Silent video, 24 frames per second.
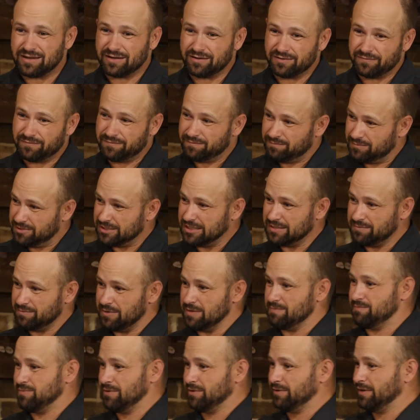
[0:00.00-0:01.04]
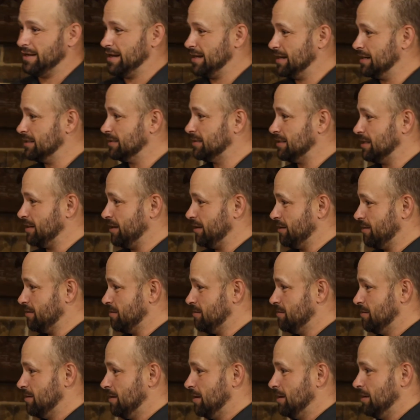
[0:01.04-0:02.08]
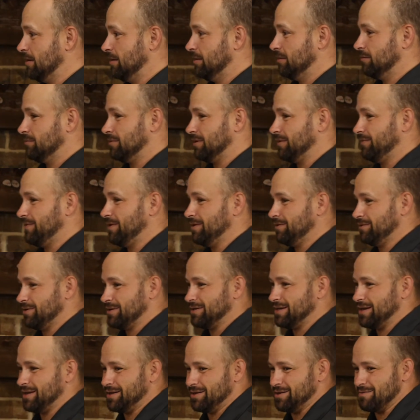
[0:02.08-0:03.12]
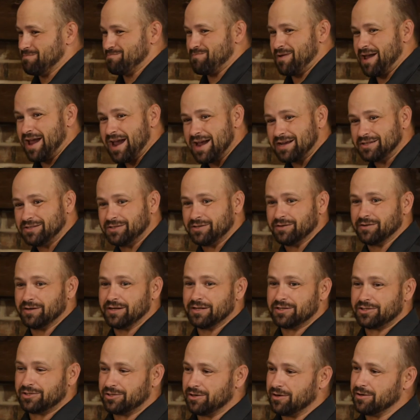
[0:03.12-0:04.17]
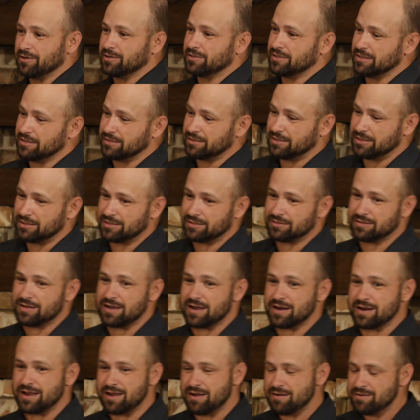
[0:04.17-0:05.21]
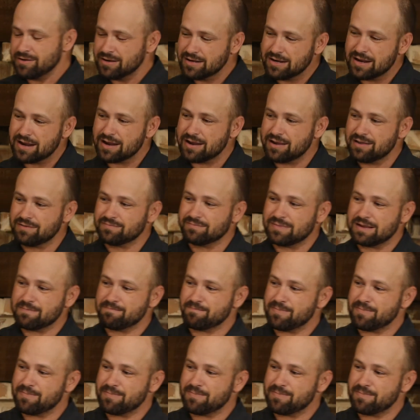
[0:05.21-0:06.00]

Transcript: of should be building into you? What if you looked at your pastor at church and just thought, how can I help my